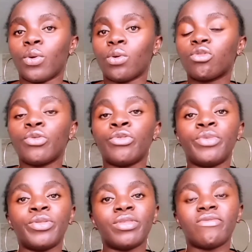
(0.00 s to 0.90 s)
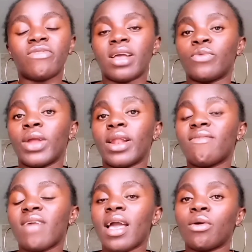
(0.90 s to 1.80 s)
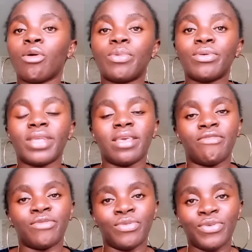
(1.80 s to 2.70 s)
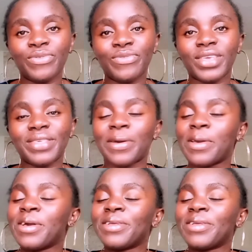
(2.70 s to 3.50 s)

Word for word: all so you'll be notified whenever i upload a new video